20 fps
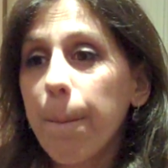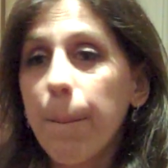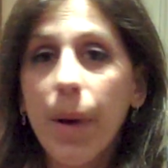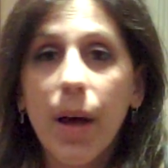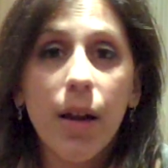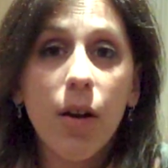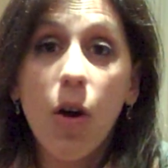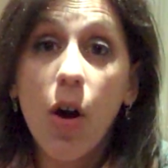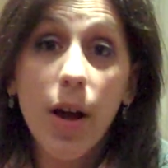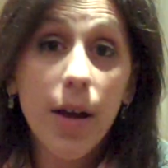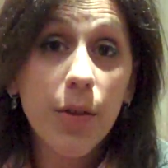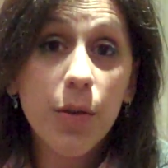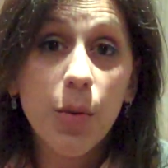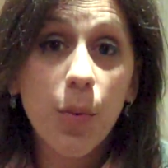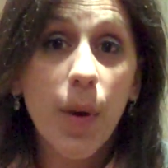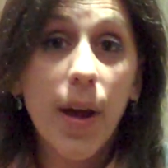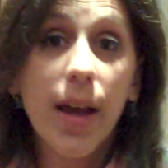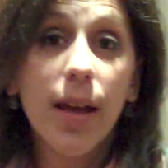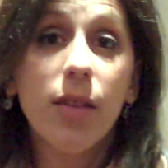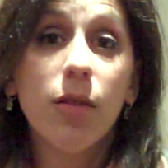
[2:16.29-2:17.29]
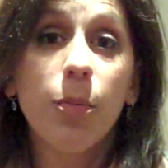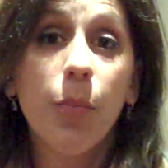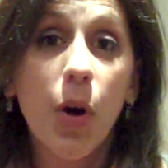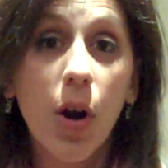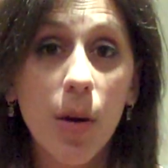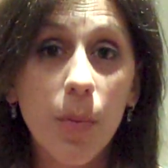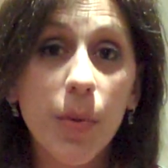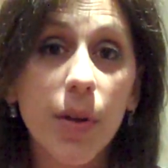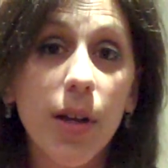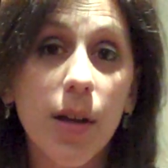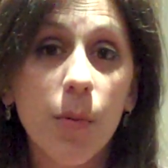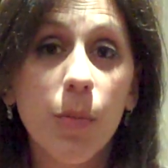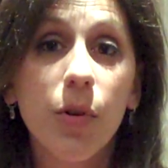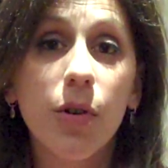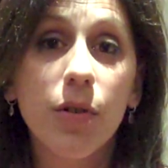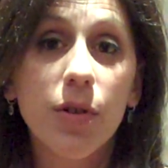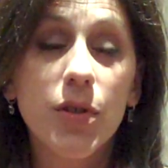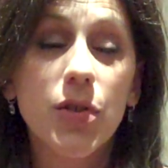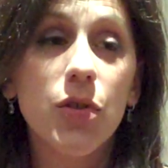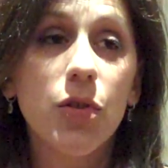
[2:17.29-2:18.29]
But either way, the PARP
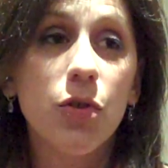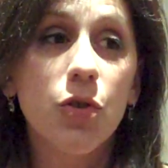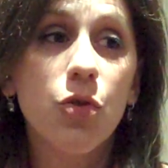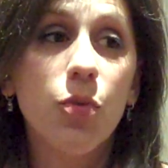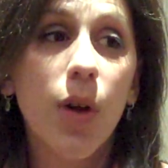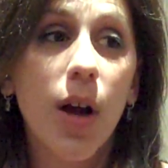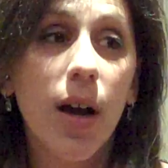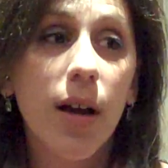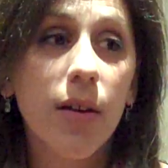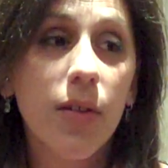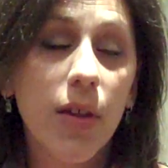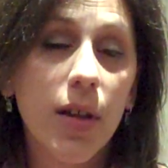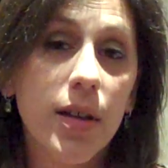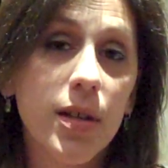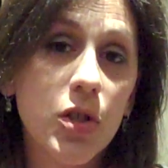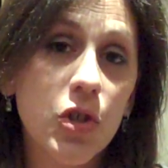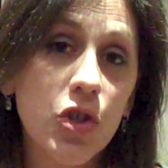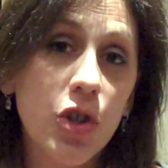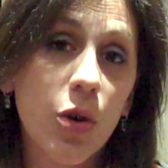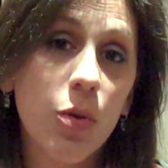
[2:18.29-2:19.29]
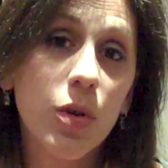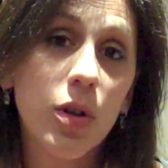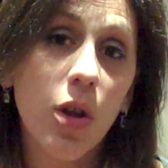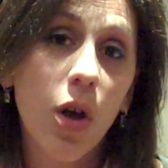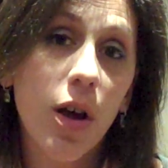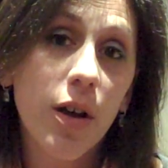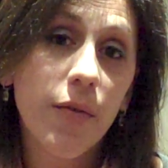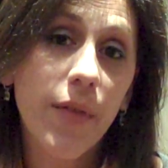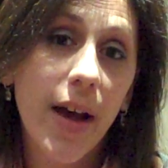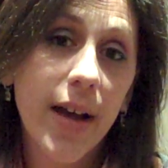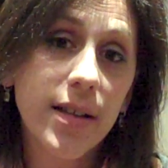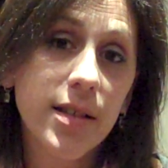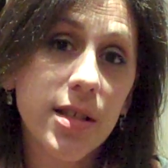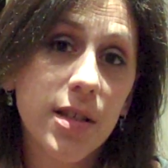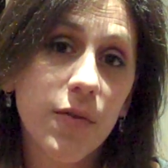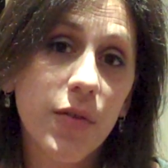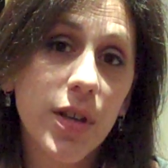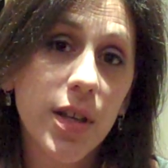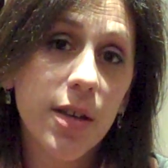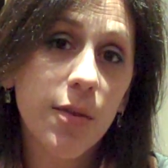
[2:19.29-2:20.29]
inhibitor is the drug that has shown a lot of
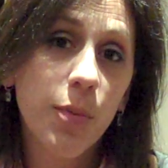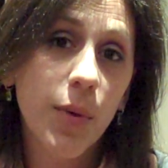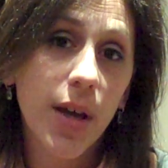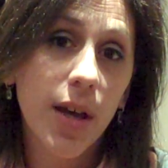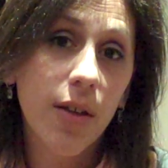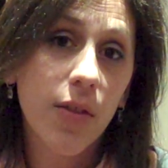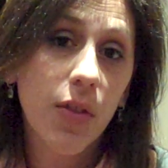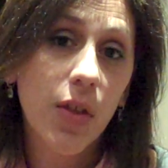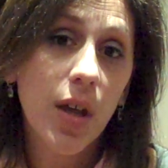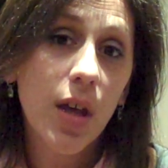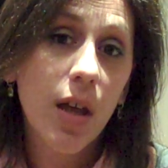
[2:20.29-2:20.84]
activity with